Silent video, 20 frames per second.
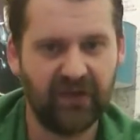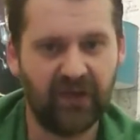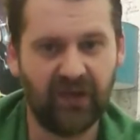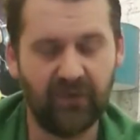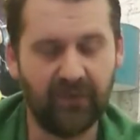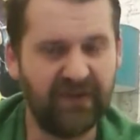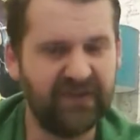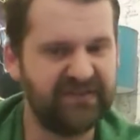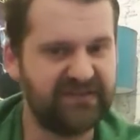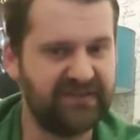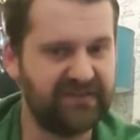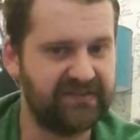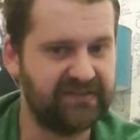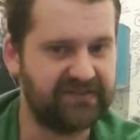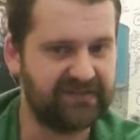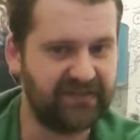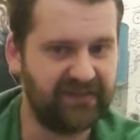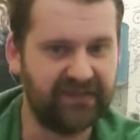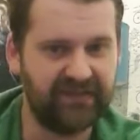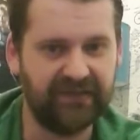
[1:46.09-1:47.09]

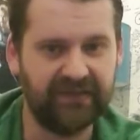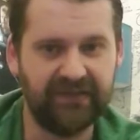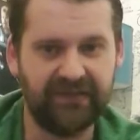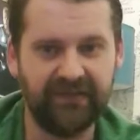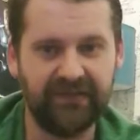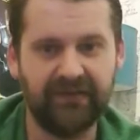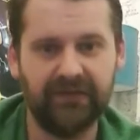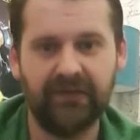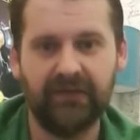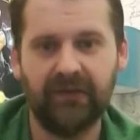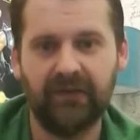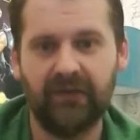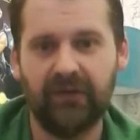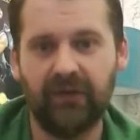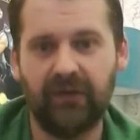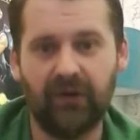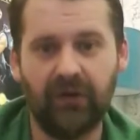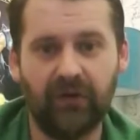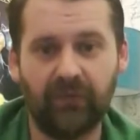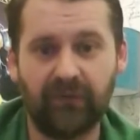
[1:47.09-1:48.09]
OSSC,
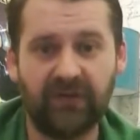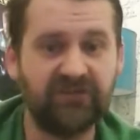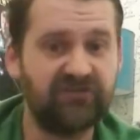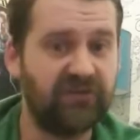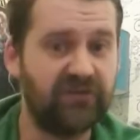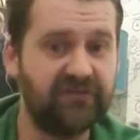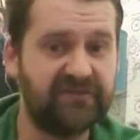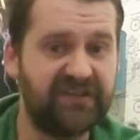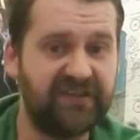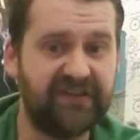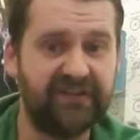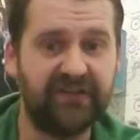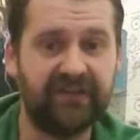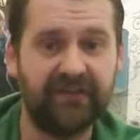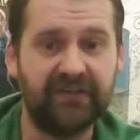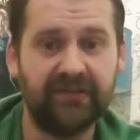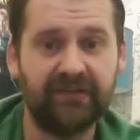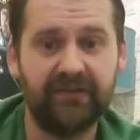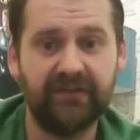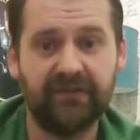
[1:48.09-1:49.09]

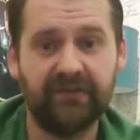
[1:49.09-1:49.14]
RetroTink